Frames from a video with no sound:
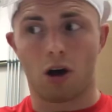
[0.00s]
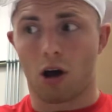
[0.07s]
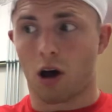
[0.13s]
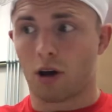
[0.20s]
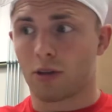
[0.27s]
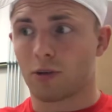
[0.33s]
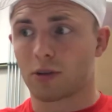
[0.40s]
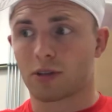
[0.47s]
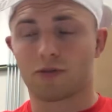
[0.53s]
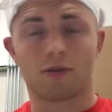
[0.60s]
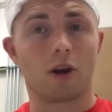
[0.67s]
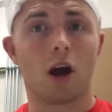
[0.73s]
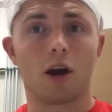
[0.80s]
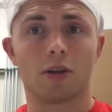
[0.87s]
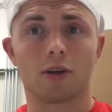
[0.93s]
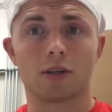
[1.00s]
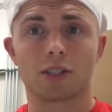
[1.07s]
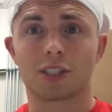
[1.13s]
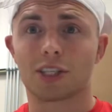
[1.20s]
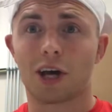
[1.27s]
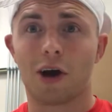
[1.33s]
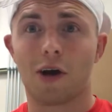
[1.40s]
others for others.
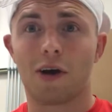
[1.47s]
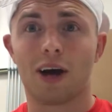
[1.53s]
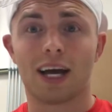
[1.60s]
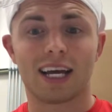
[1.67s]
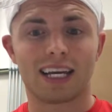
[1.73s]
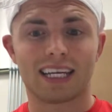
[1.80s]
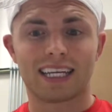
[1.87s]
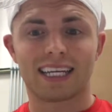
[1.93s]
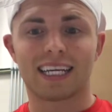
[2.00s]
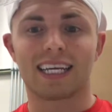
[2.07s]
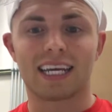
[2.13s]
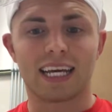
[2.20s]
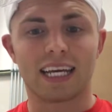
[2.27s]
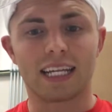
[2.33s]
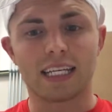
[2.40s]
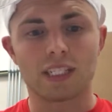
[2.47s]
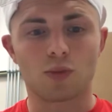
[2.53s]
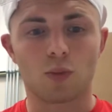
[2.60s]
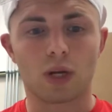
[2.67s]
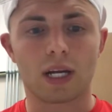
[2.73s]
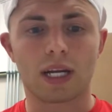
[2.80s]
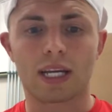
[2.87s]
So it is
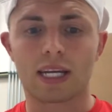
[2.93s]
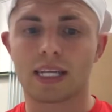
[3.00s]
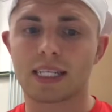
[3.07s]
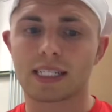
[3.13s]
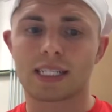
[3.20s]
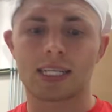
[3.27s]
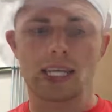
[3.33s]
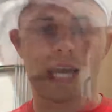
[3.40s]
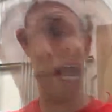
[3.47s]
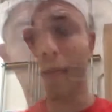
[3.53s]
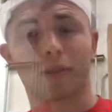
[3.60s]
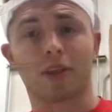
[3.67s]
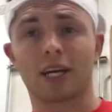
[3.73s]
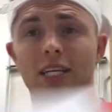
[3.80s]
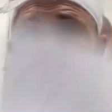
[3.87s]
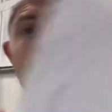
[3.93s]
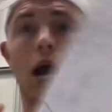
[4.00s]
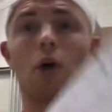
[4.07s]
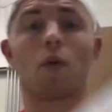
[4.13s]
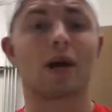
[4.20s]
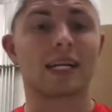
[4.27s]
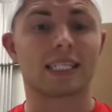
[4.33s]
what it is. A couple things that I
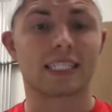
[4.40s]
want to